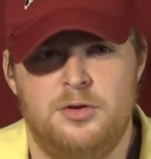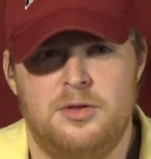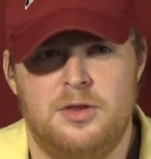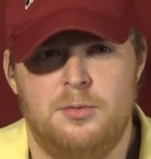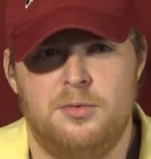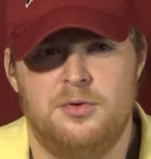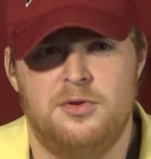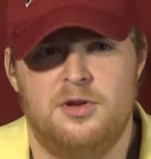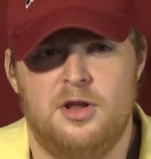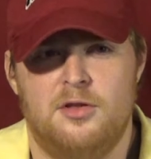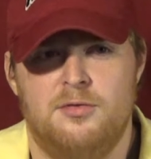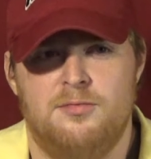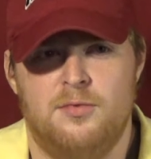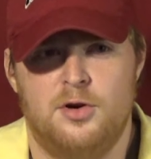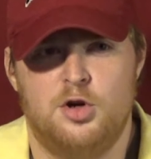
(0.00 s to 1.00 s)
There was a
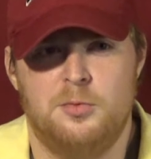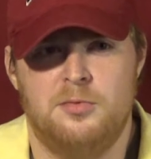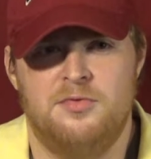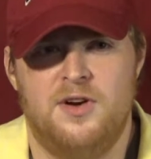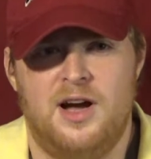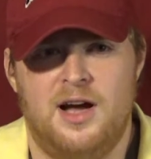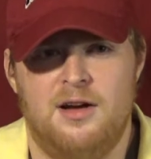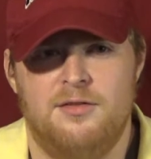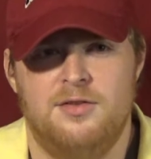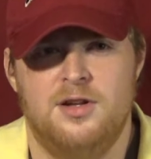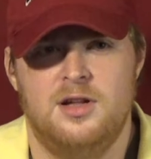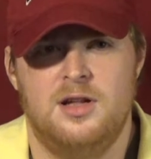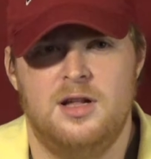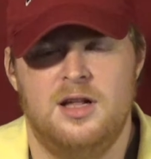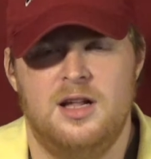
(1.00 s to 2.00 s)
group of 5,
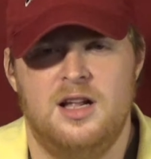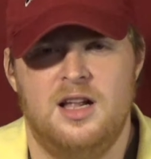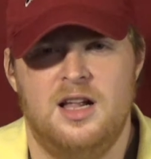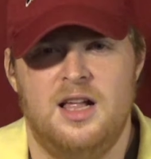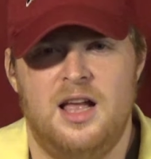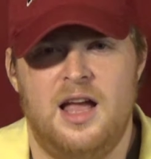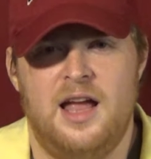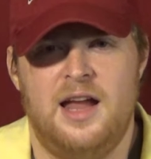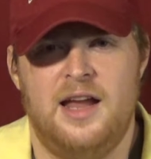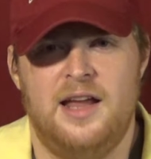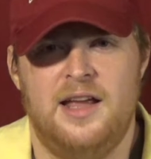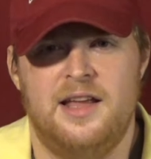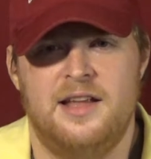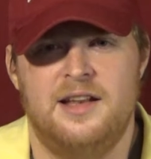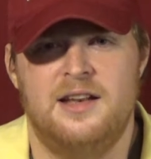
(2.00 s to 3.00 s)

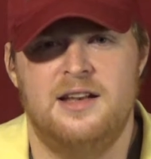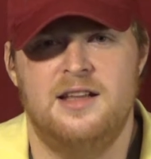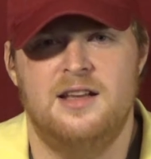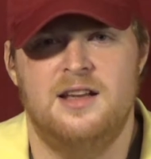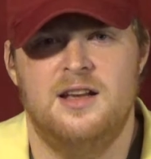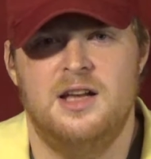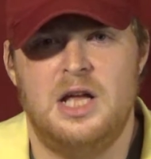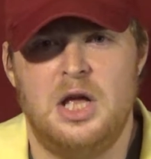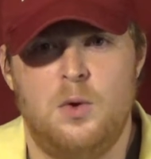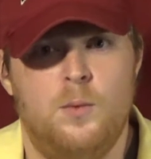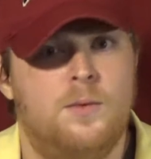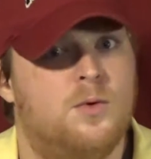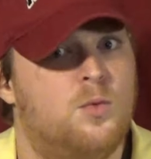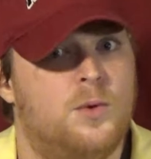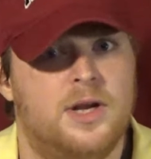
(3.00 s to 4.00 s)
and
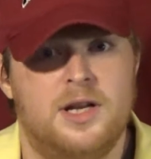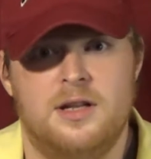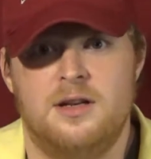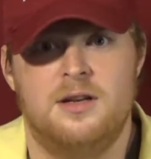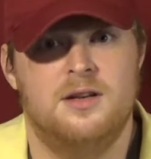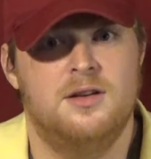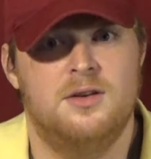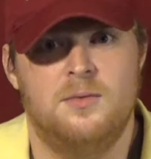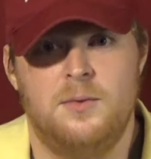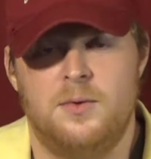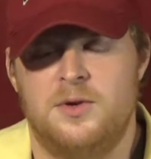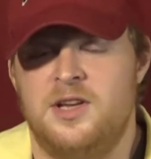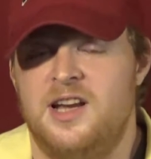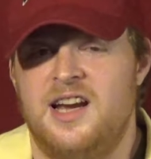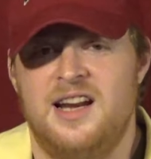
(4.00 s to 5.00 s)
we were winning. We
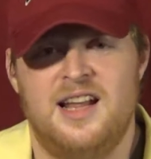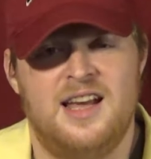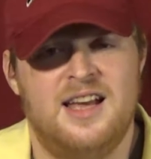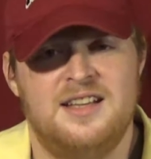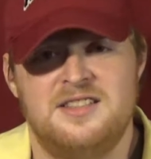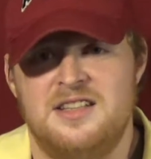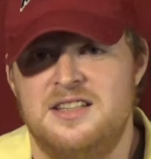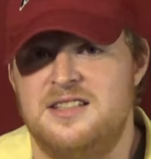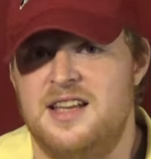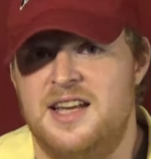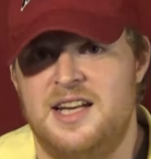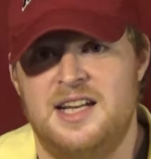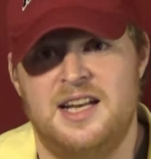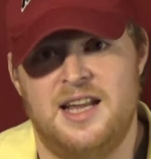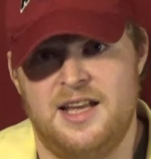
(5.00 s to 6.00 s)
were kicking ass and
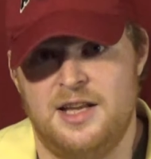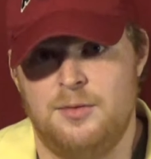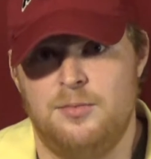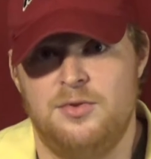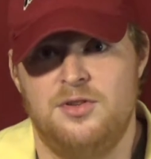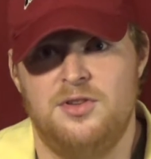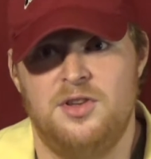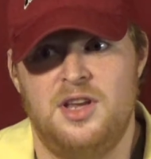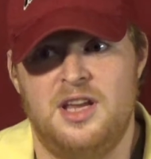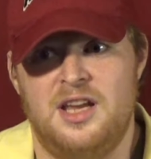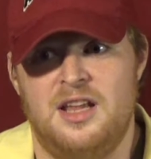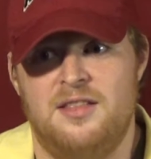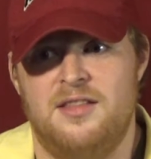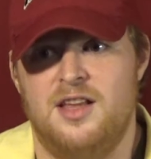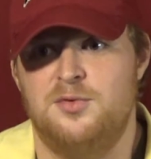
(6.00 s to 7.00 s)
taking names,
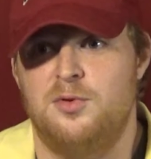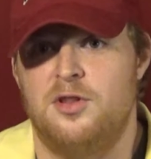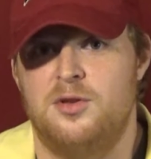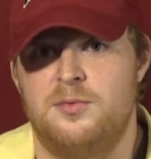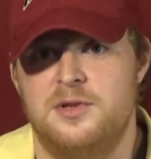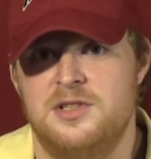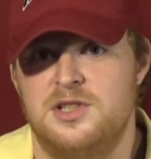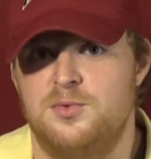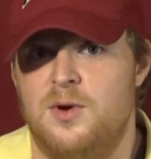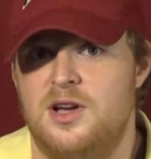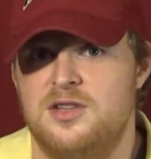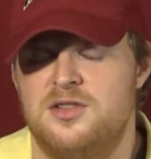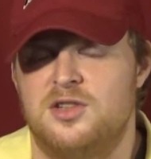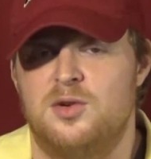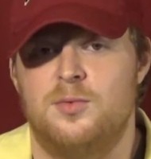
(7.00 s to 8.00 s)
and that's one of the reasons why
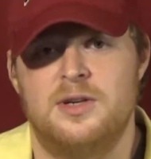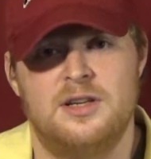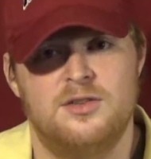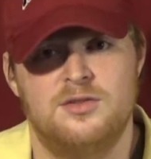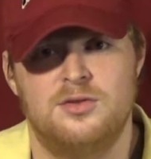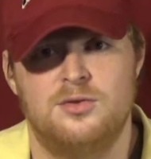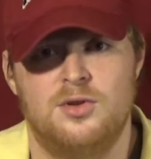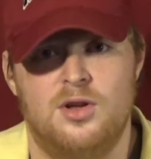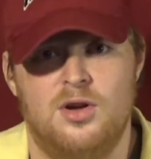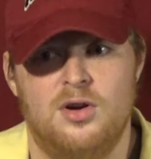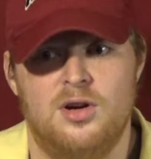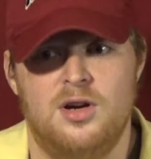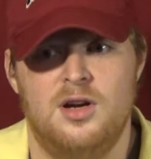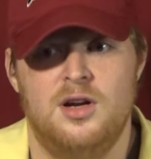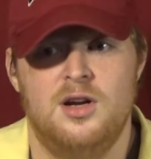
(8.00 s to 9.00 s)
I stuck around so
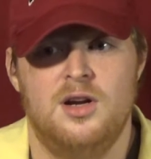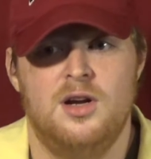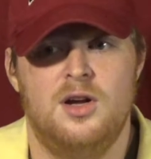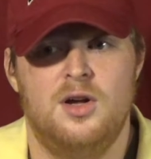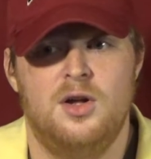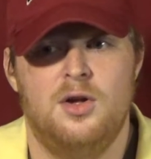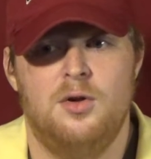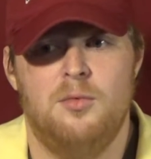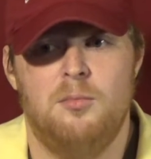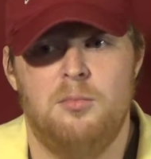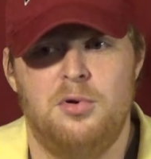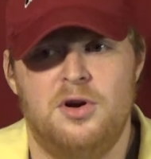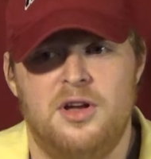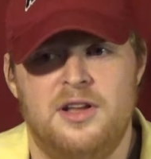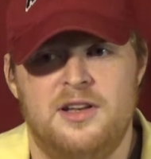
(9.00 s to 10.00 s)
long.
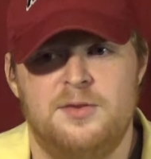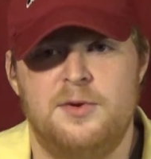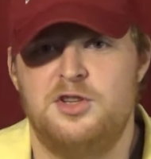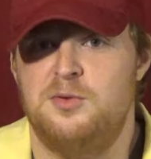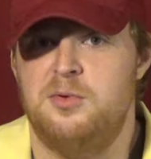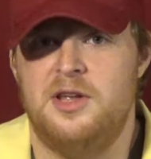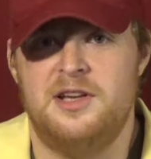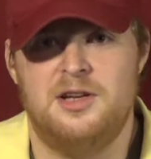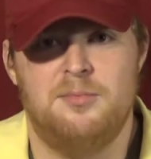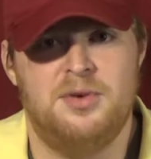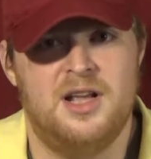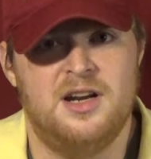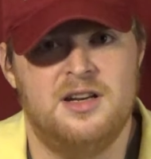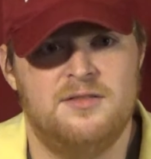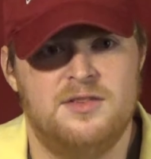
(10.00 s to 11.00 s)
But especially playing
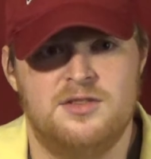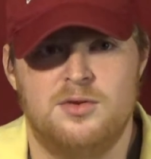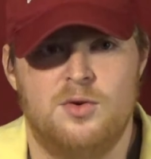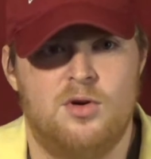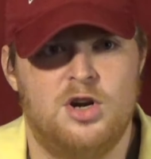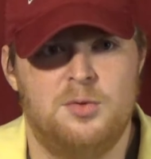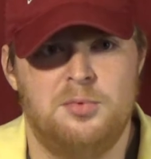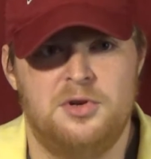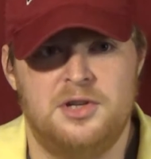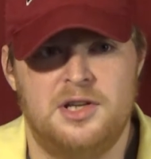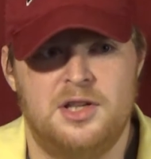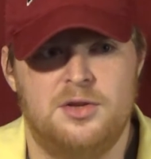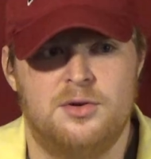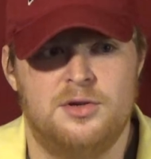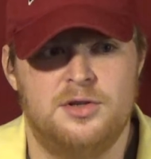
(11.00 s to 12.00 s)
competitive, it's so hard to put
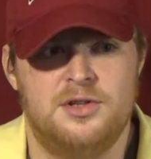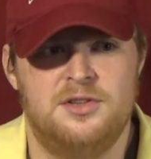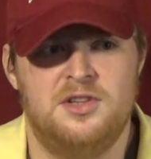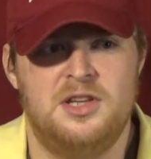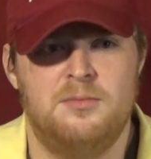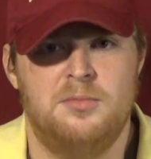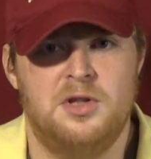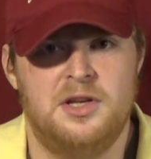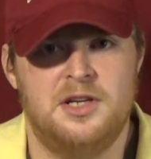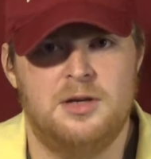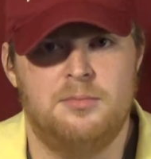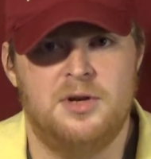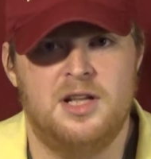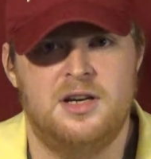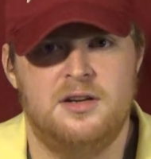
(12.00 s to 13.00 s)
together a good team playing
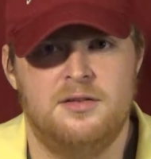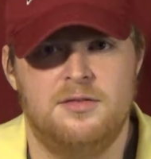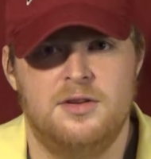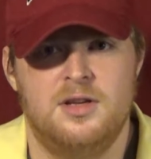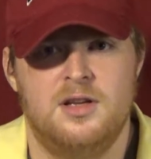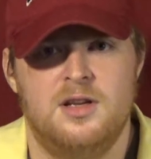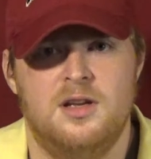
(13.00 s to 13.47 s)
competitive.